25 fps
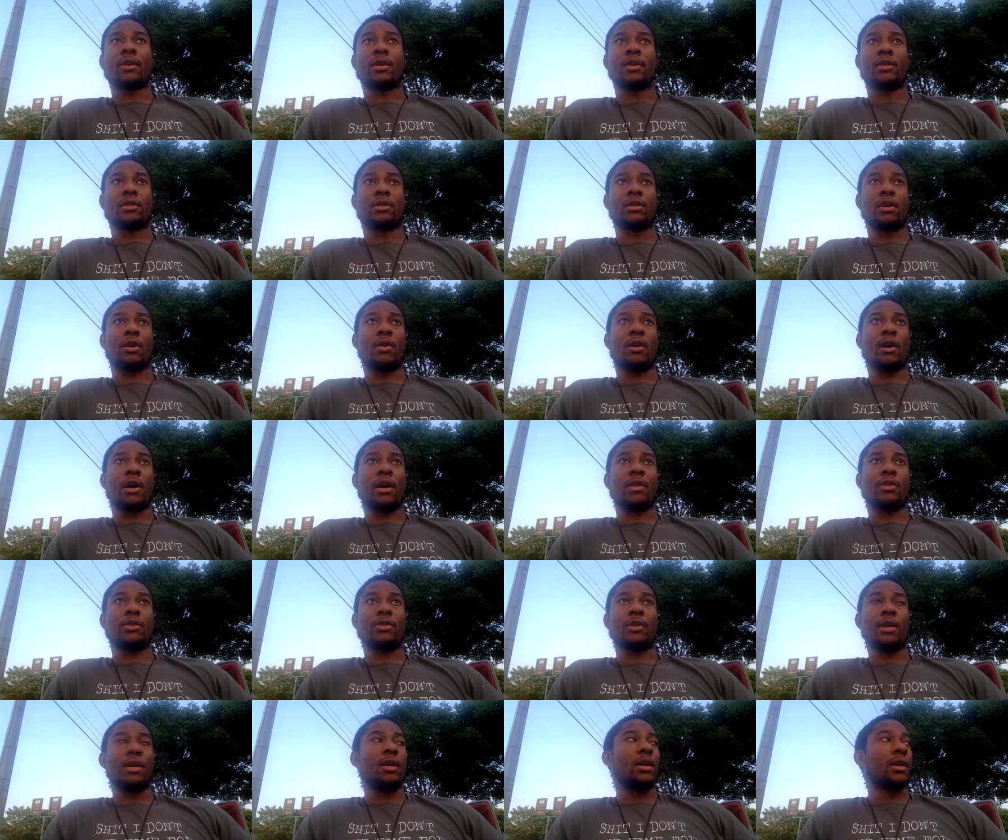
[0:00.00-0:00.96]
So our
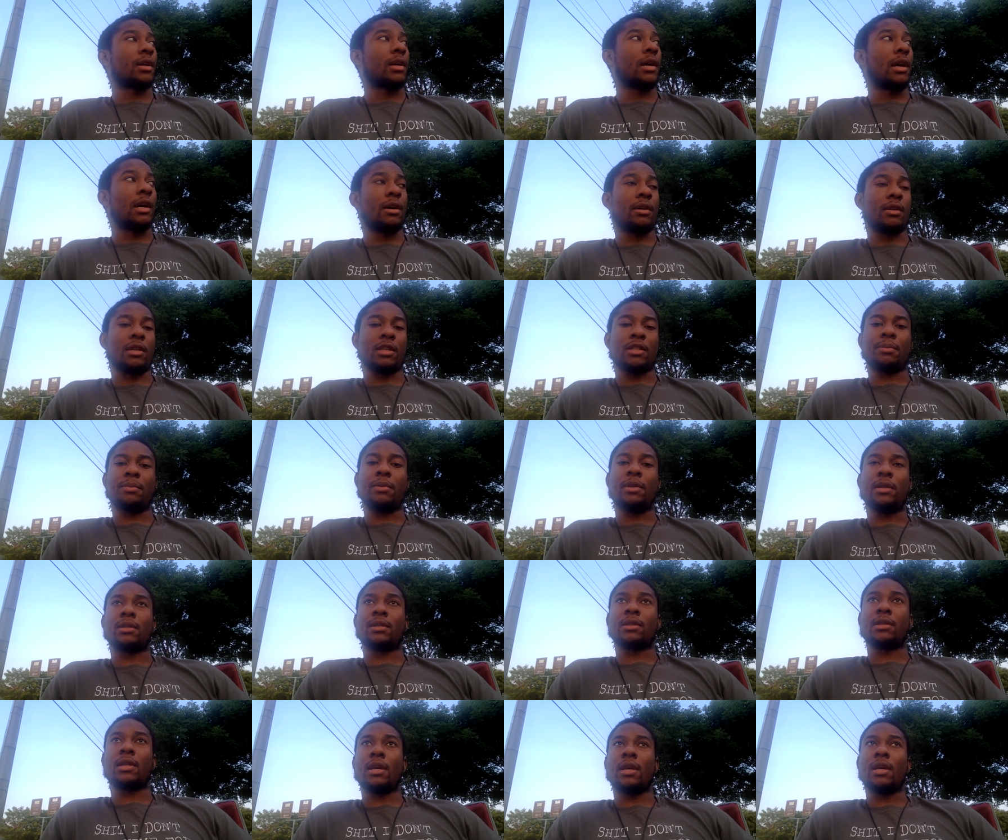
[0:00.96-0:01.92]
trailer count has been
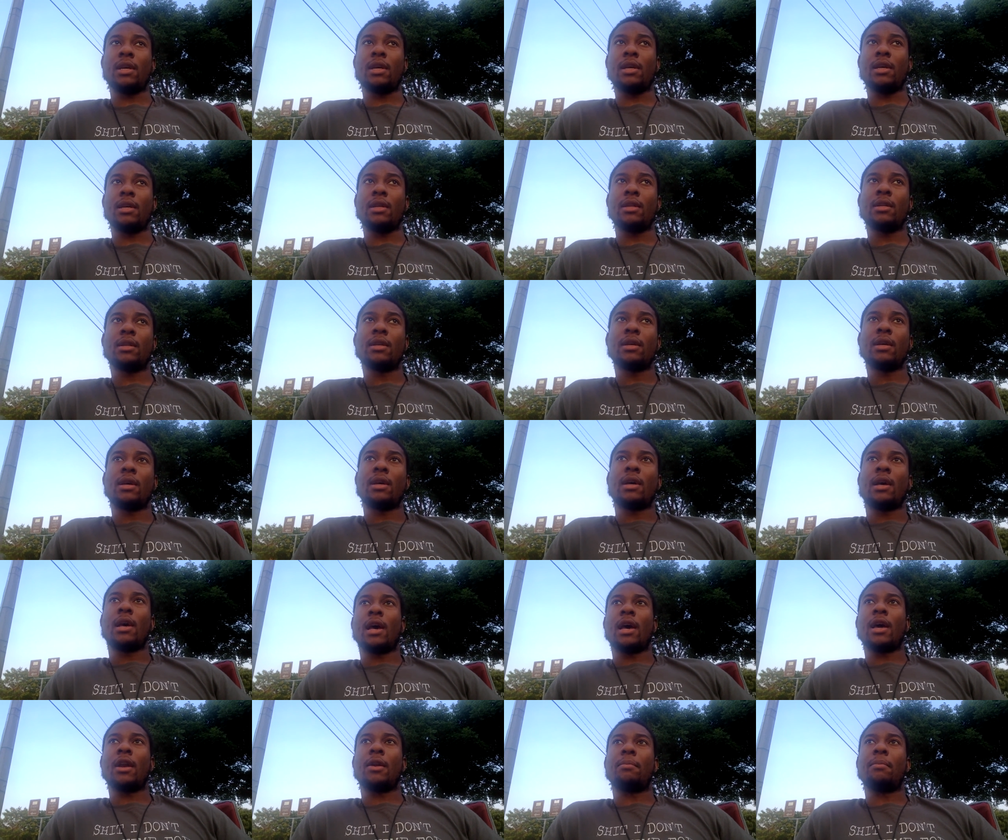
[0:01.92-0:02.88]
staying
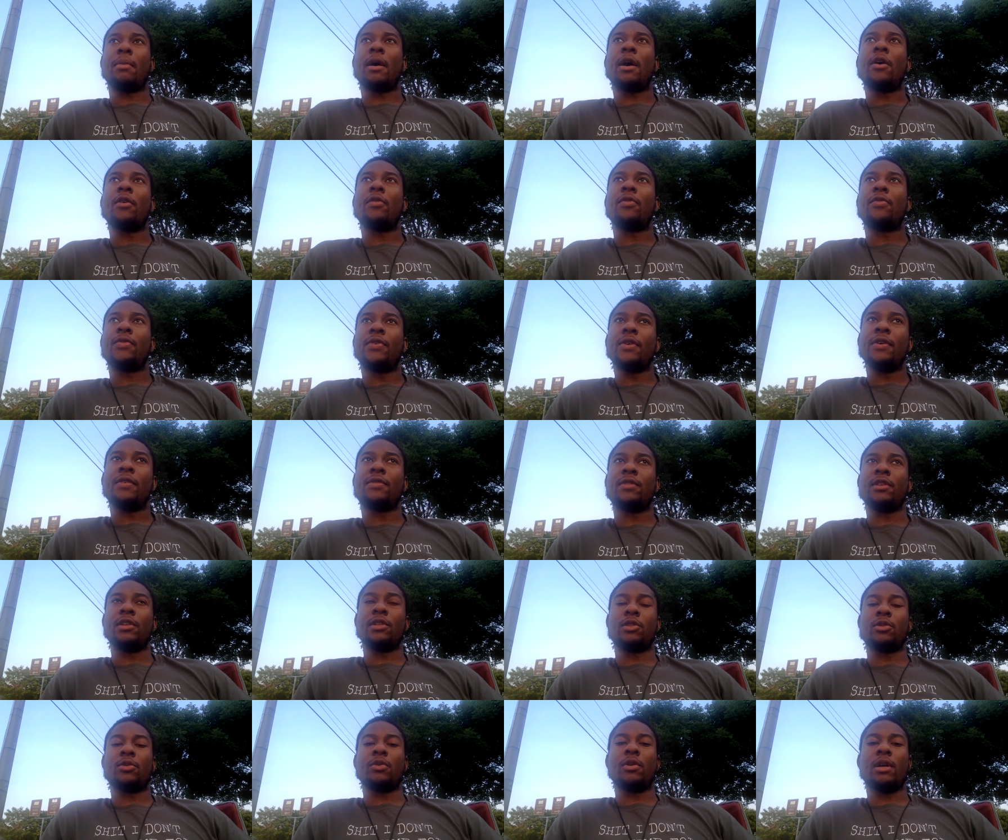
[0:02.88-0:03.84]
at about 50
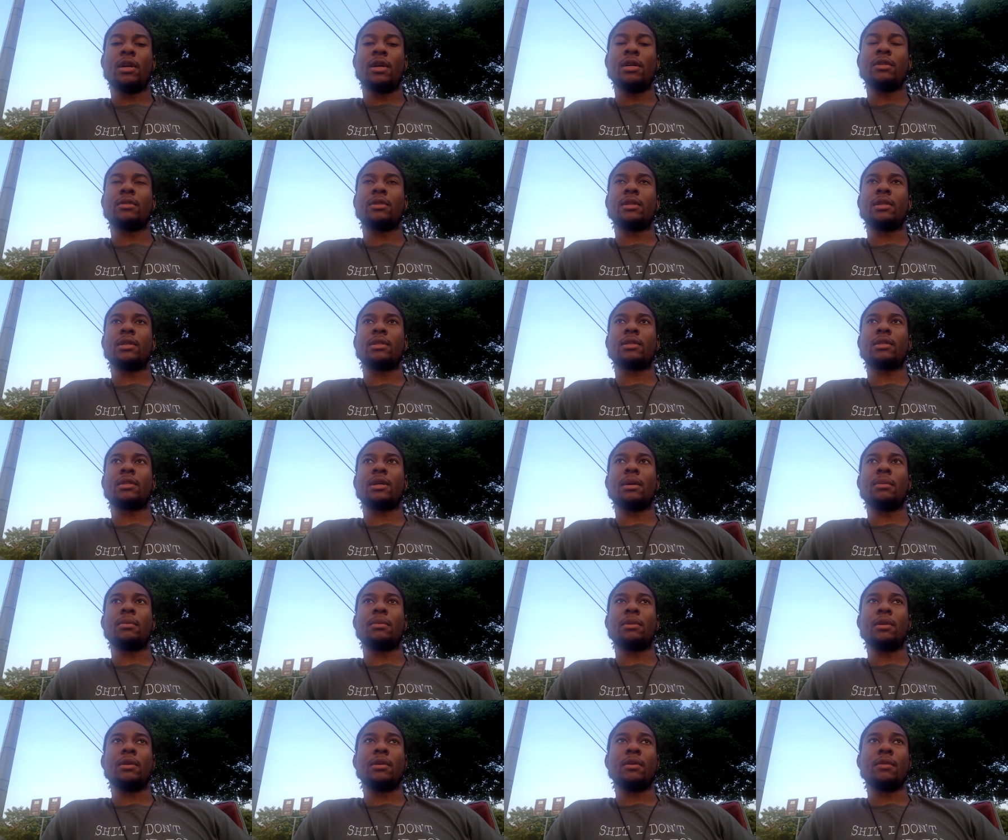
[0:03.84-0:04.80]
to 100 and
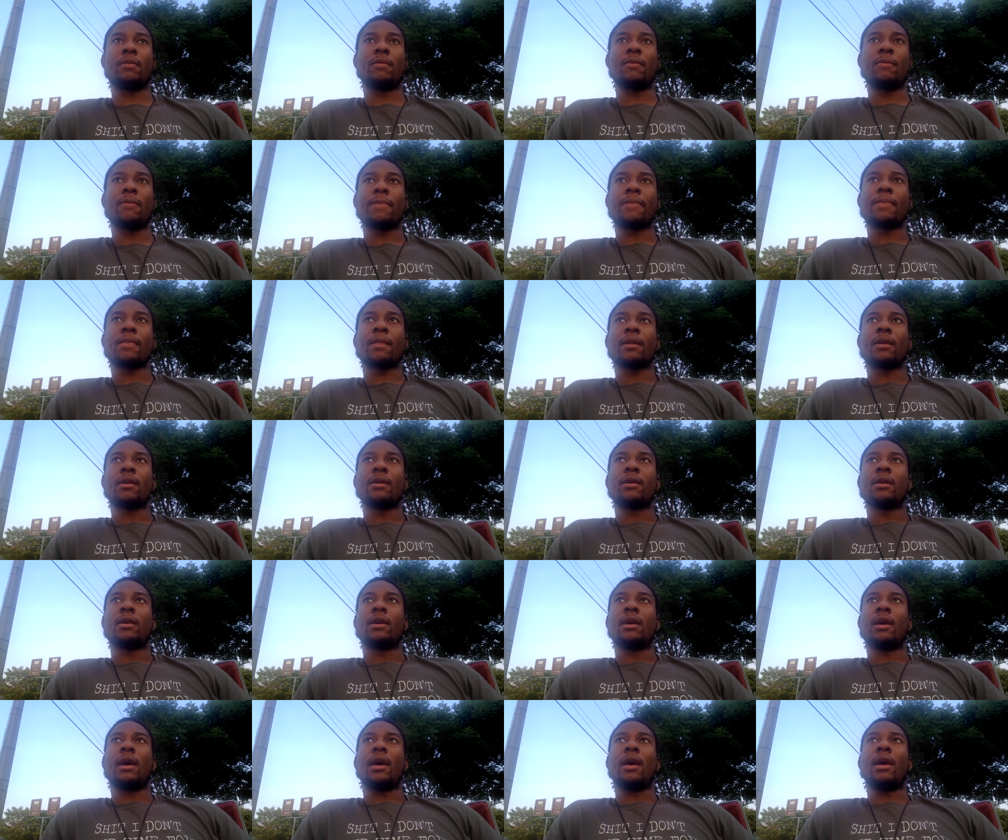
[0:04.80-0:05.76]
something.
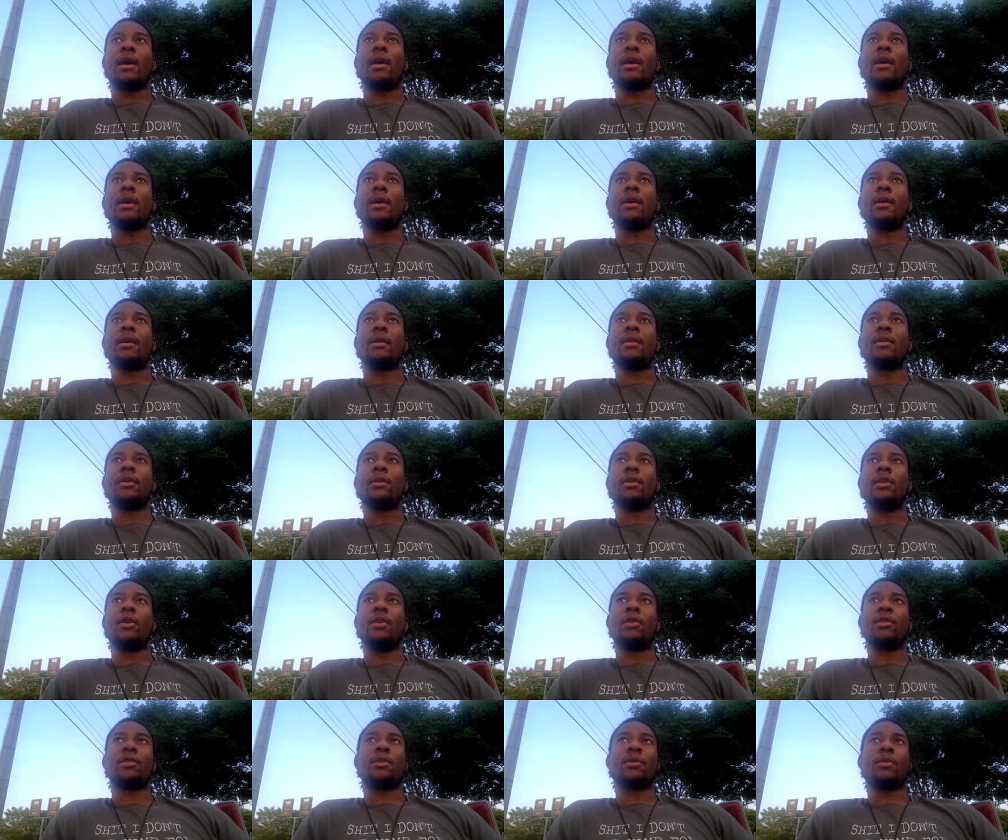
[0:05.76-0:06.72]
And,
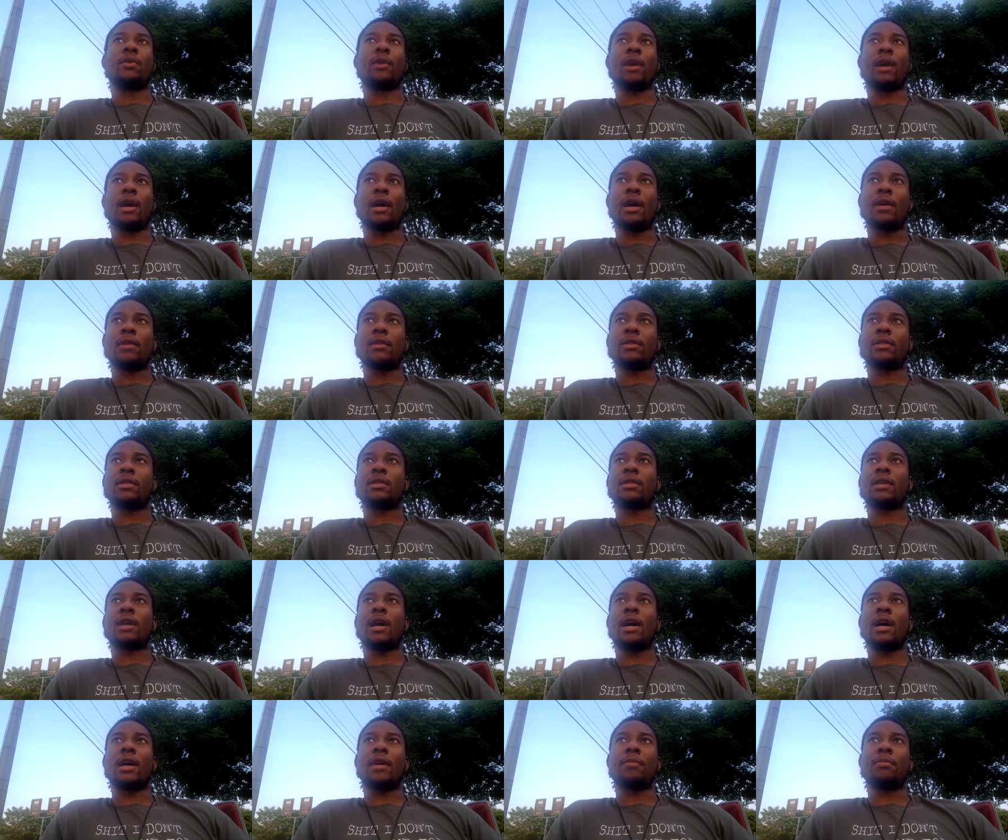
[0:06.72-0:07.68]
it's a warehouse, it's
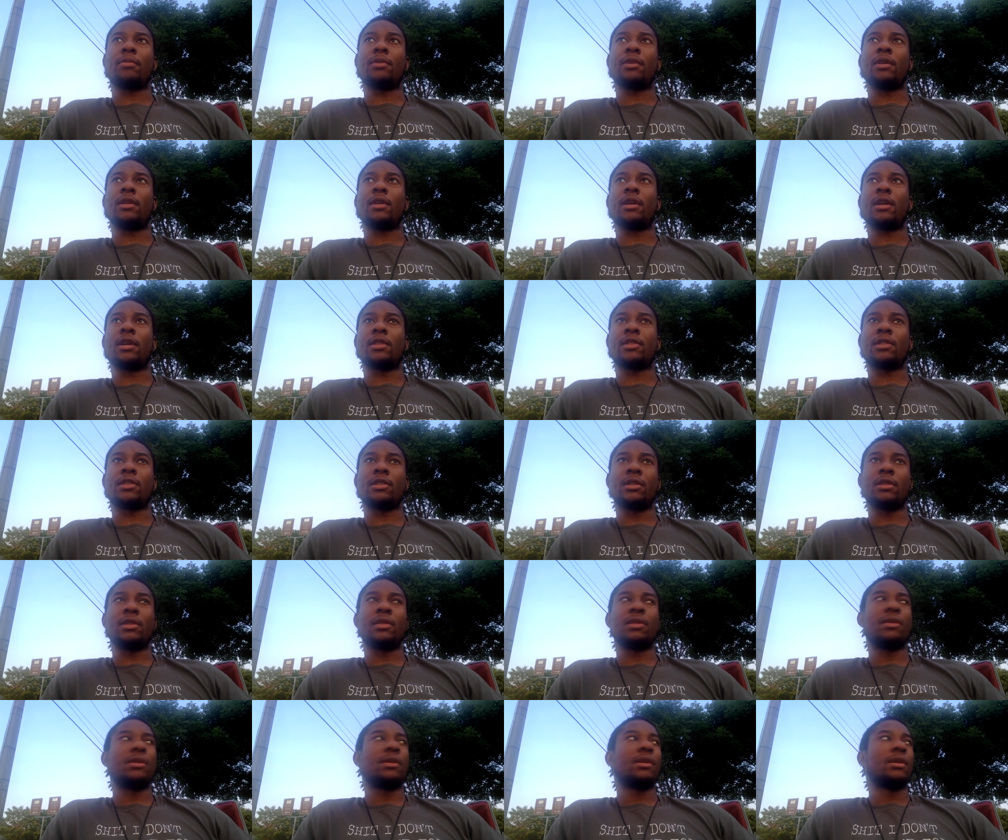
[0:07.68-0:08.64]
hot,
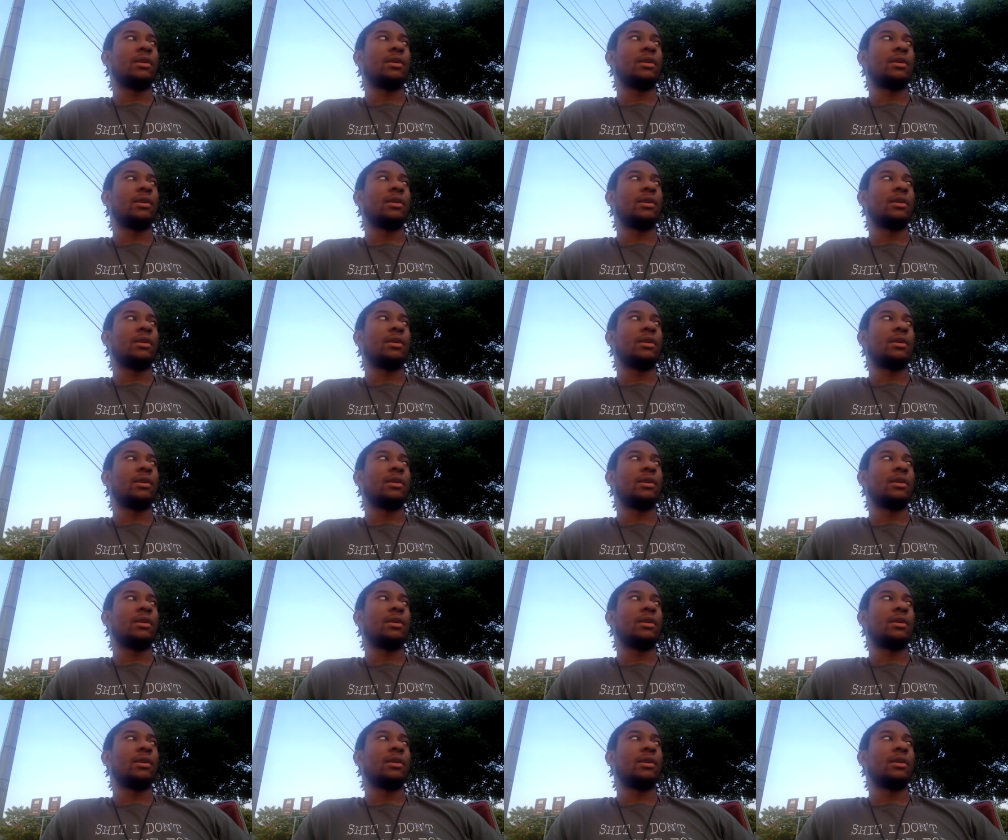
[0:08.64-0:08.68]
production.